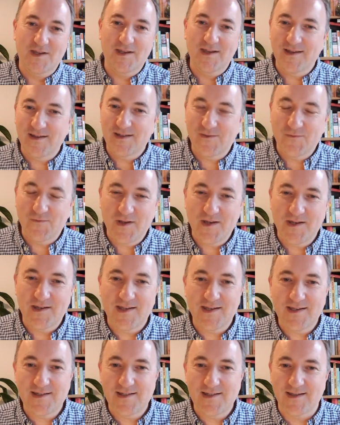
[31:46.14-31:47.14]
It's
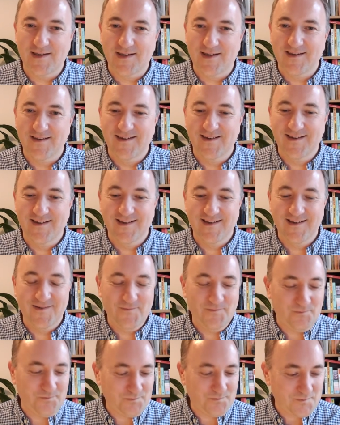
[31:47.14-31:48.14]
fantastic and
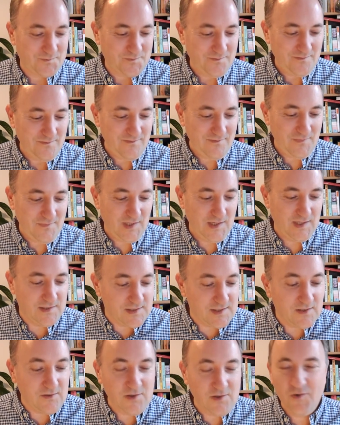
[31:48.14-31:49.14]

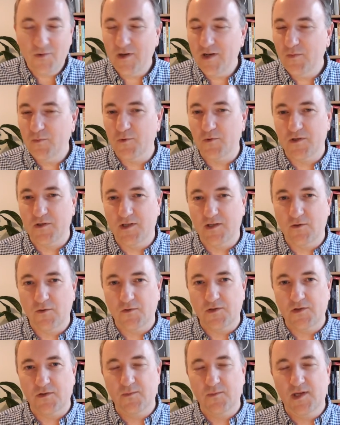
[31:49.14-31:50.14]
so incredible that you
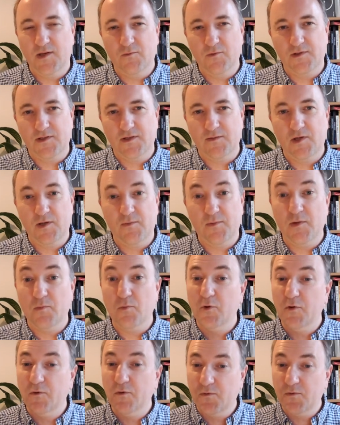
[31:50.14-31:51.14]
got to meet with so many
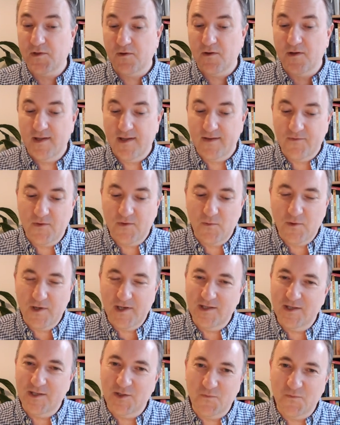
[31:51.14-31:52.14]
people. And also I love the way
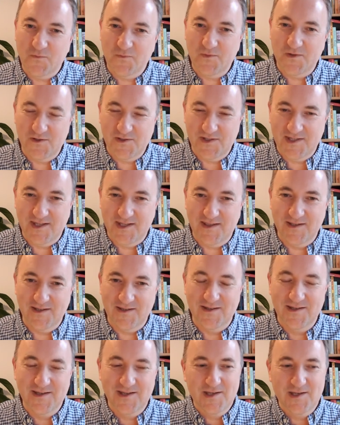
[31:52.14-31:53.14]
that you said
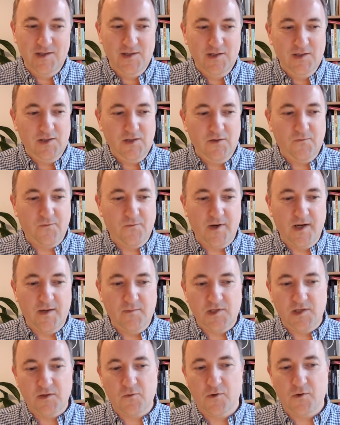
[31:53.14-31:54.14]
that you
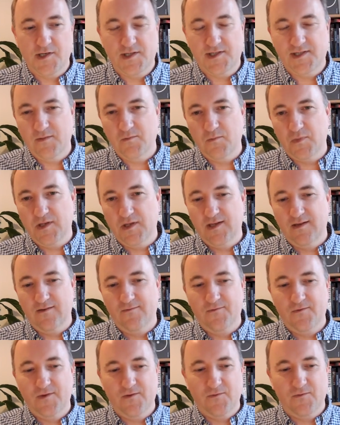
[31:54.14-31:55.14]
framed it quite simply.
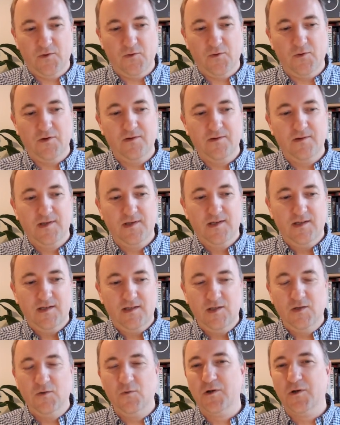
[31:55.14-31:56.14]
If you're a
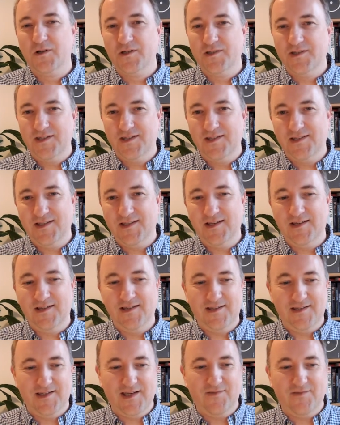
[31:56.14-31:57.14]
new artist, they
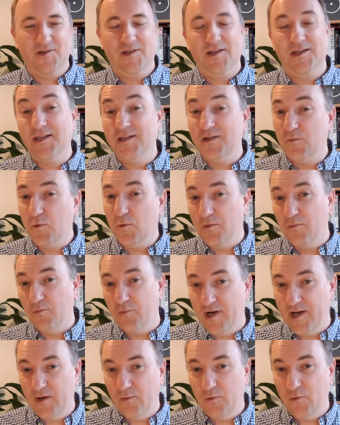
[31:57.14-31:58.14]
need to have at least one
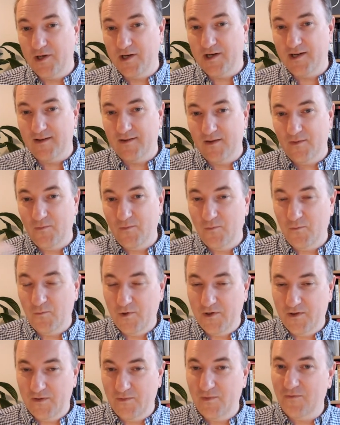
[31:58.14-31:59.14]
brand working them
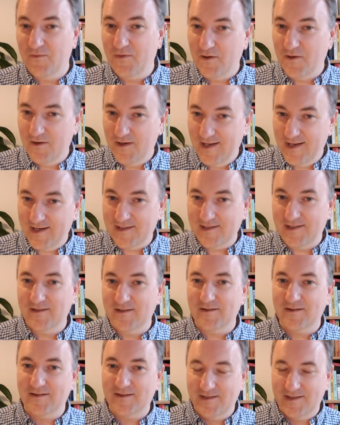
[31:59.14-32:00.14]
with them. If they're a legacy
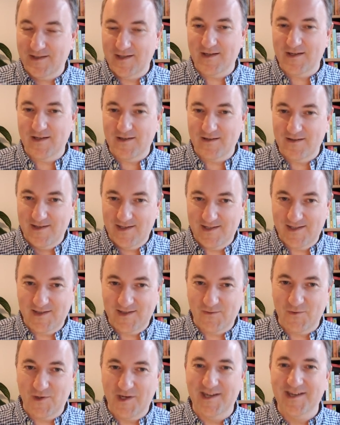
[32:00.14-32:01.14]
artist, they need at least
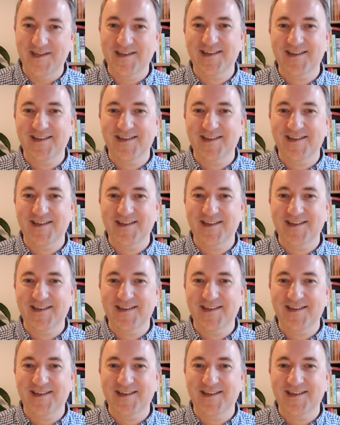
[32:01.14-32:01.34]
three.